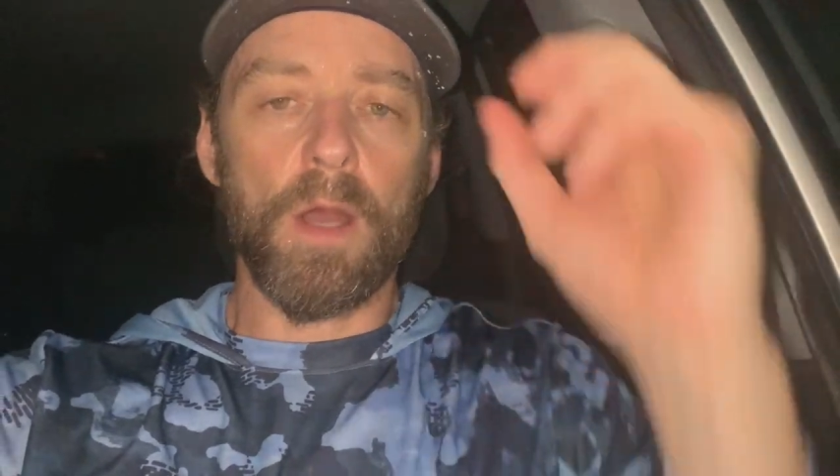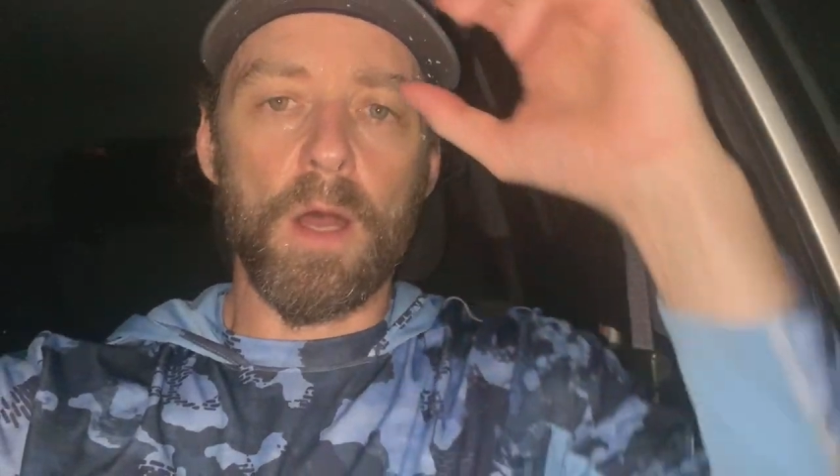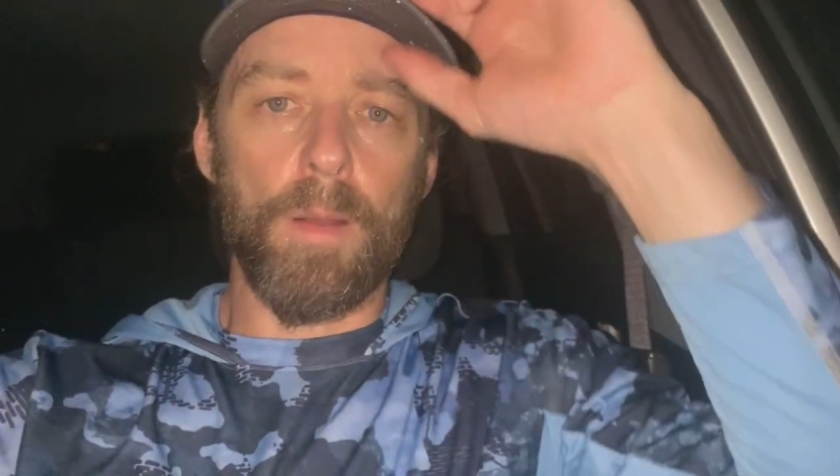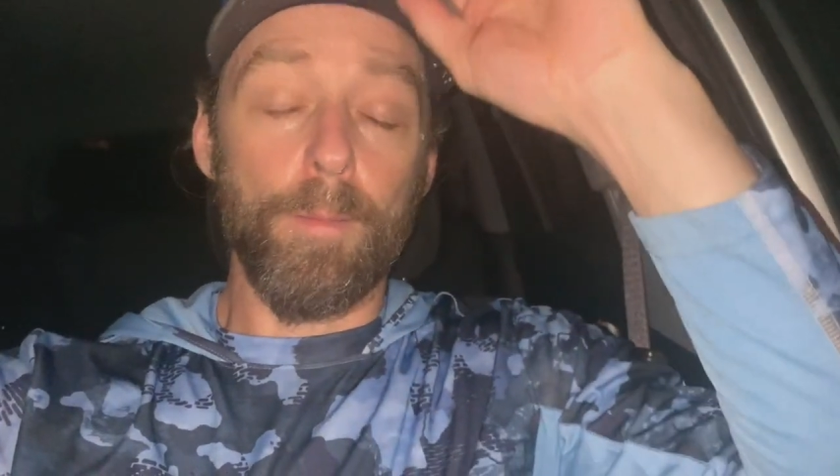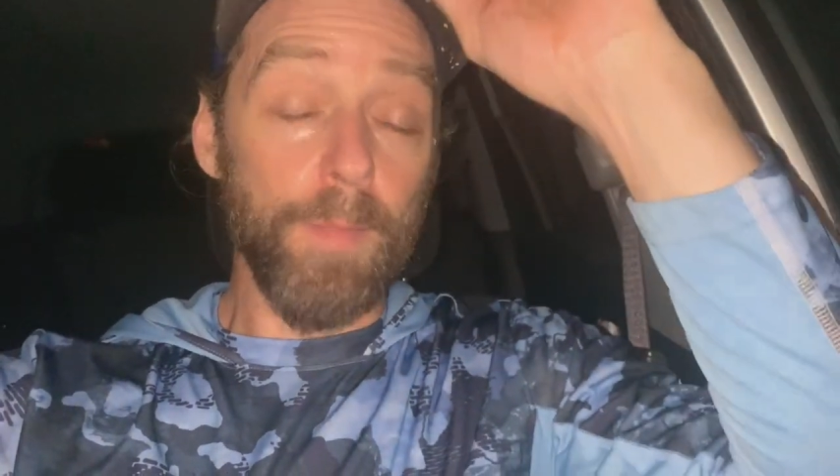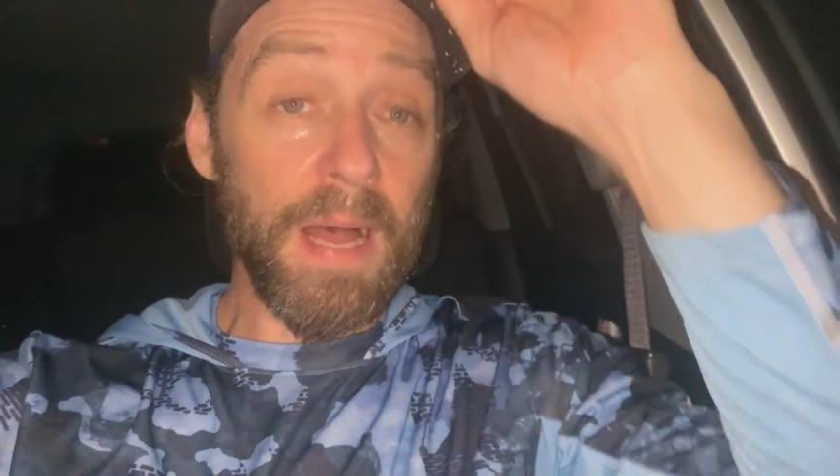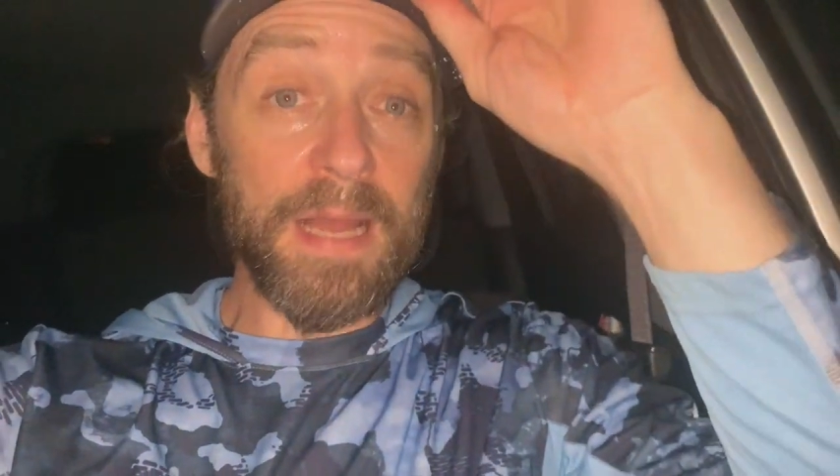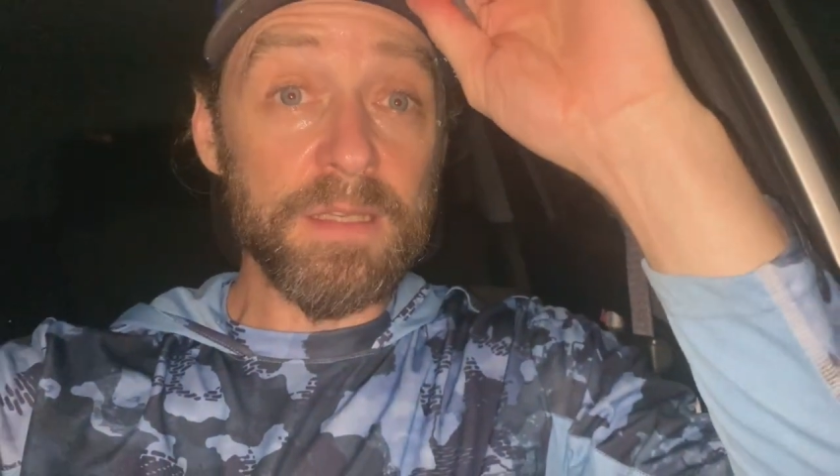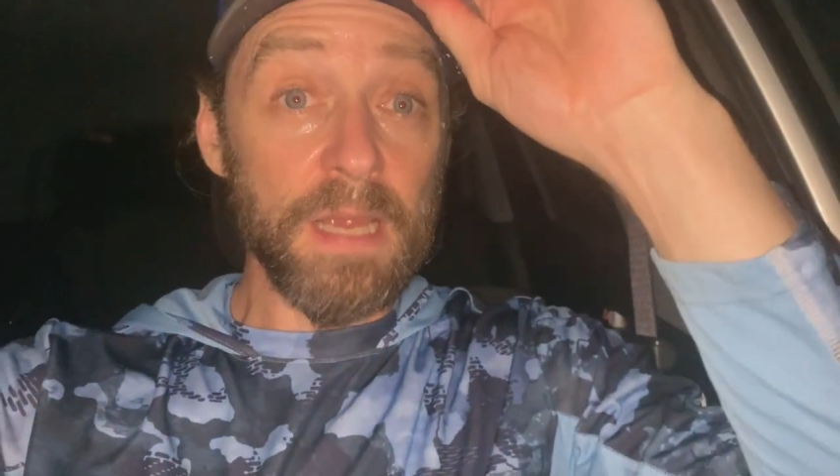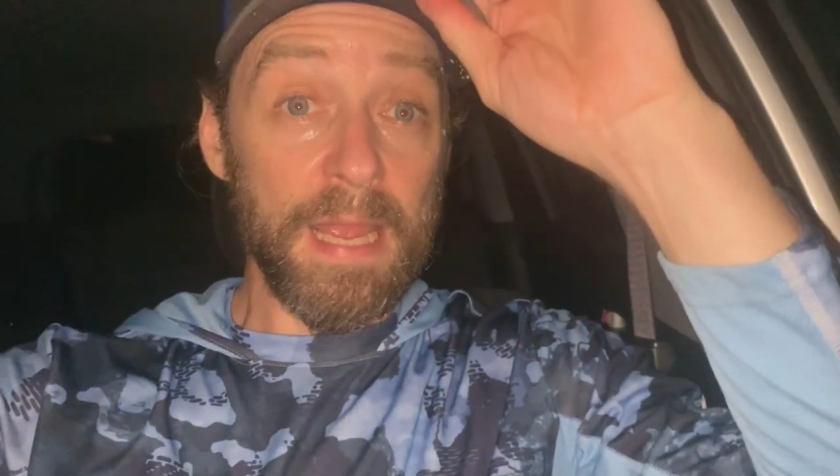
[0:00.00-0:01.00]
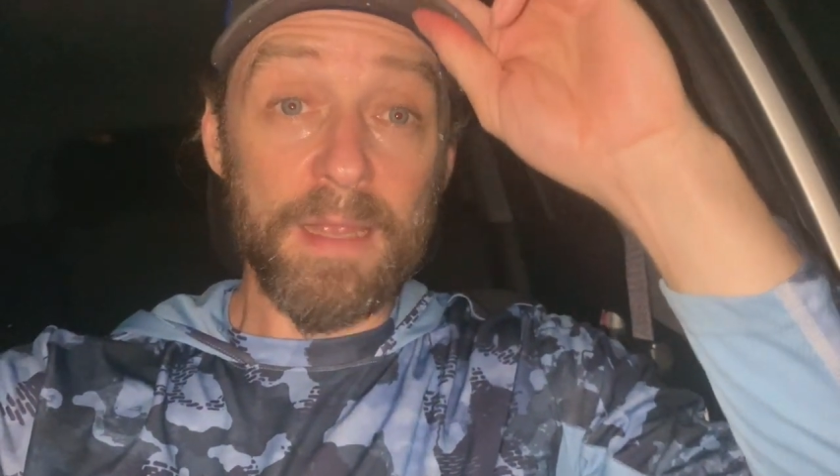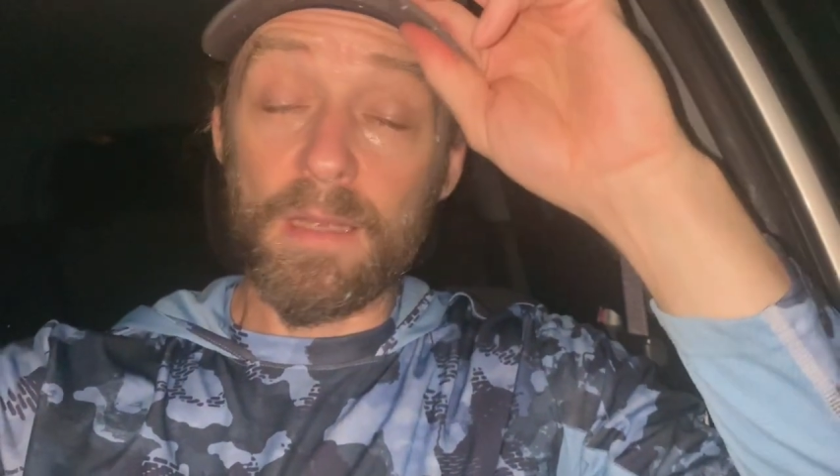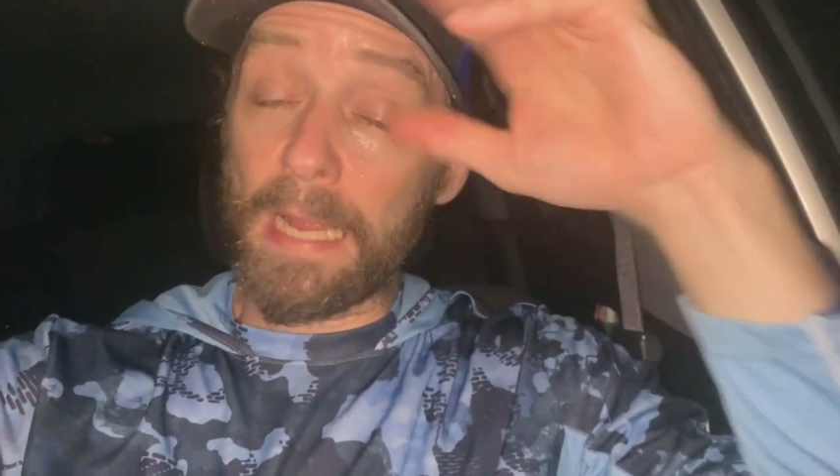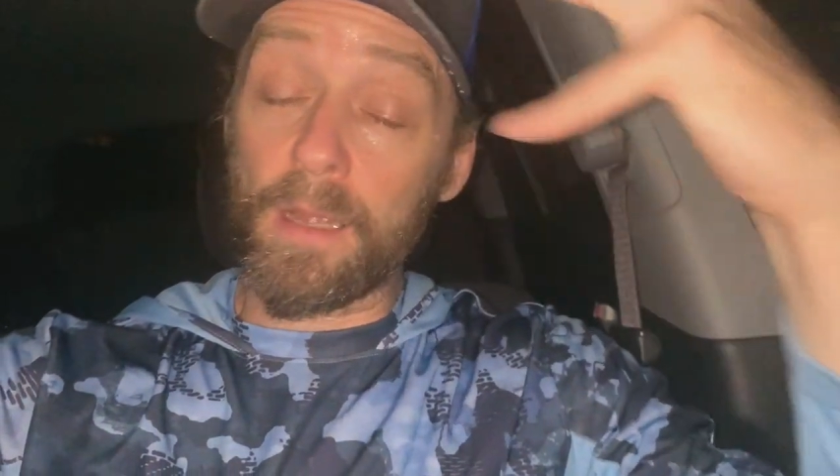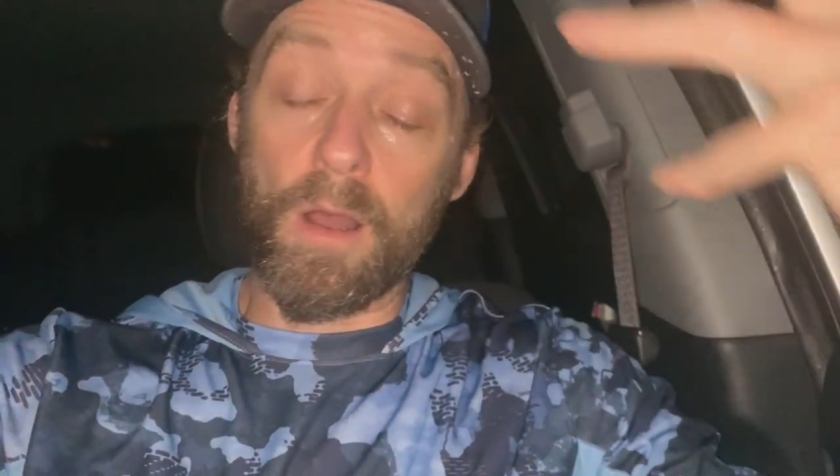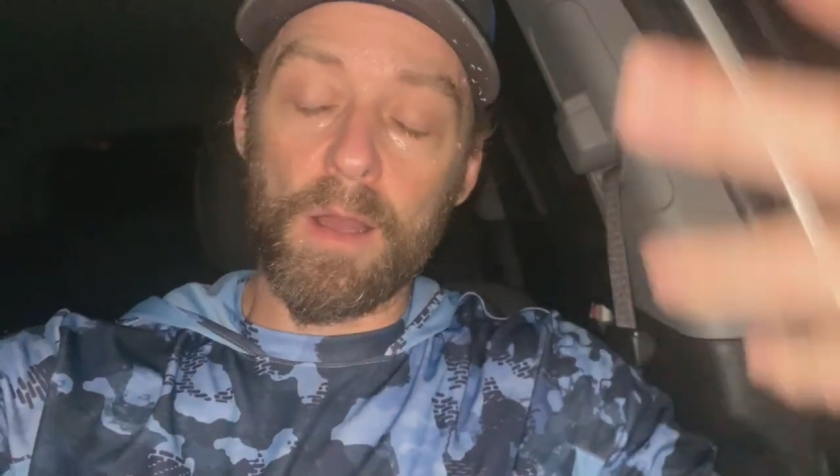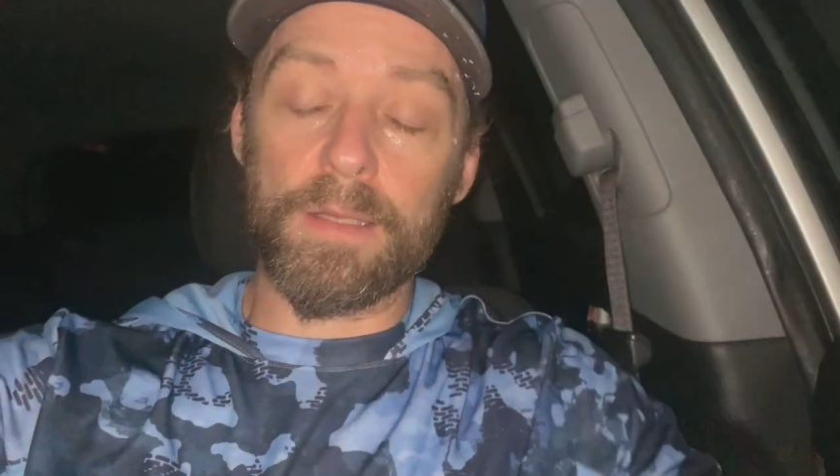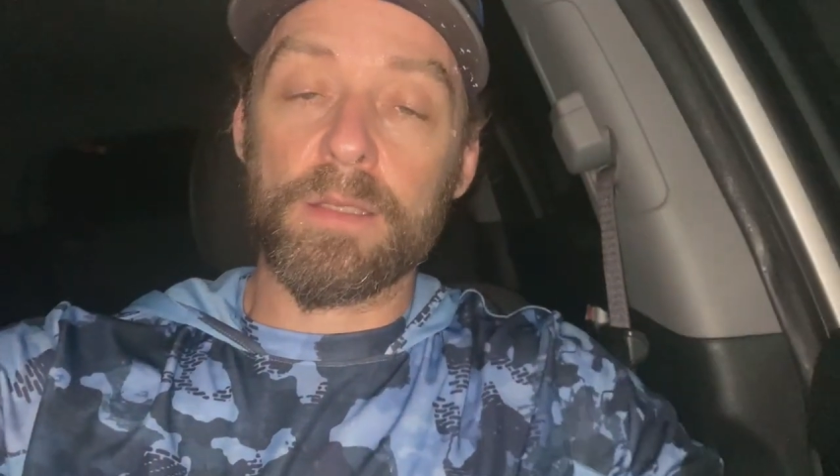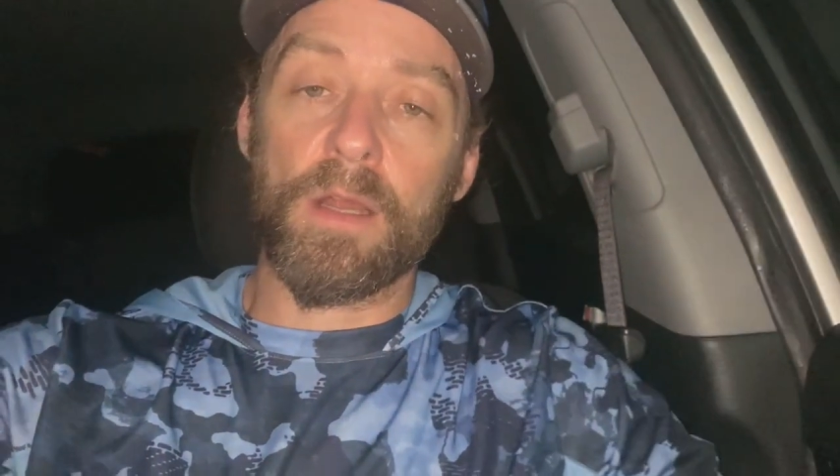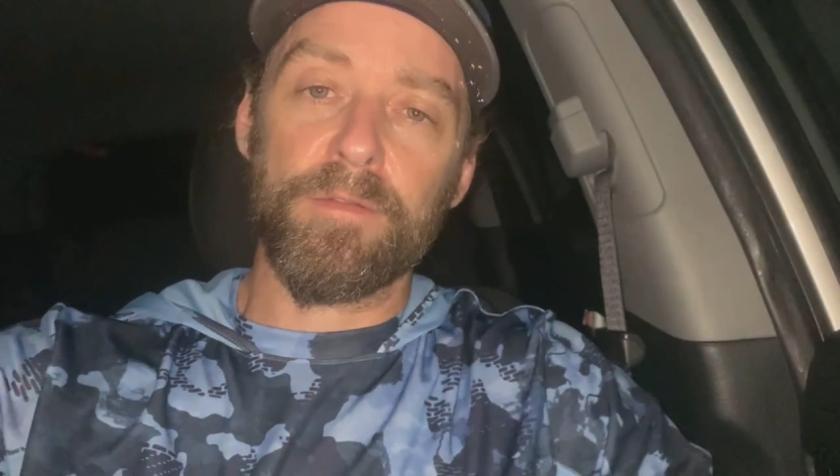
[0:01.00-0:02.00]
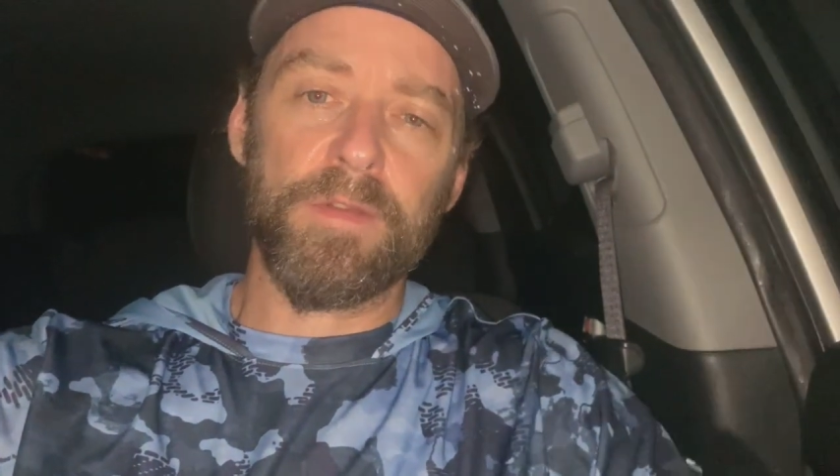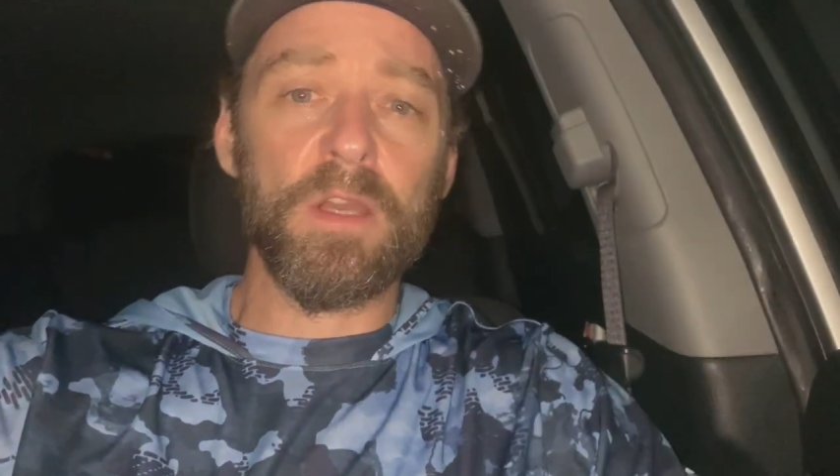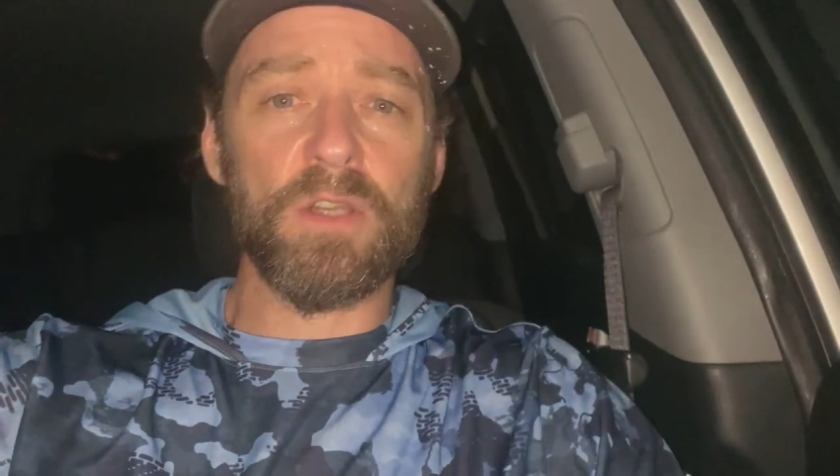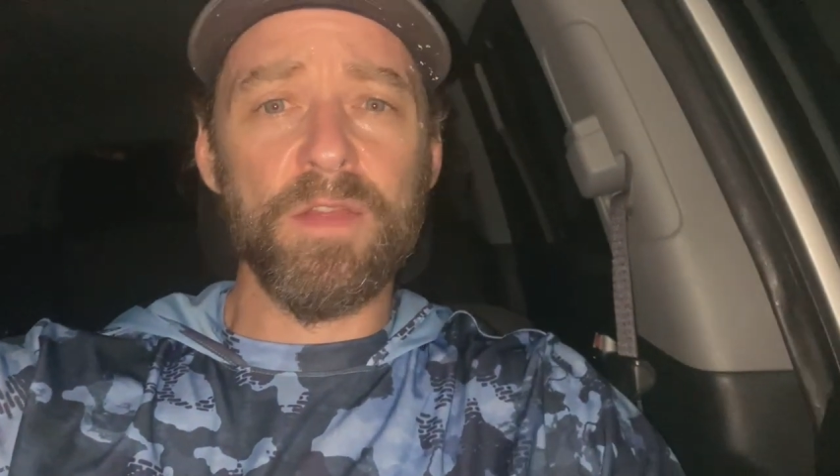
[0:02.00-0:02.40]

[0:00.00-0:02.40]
But I caught a ton of fish.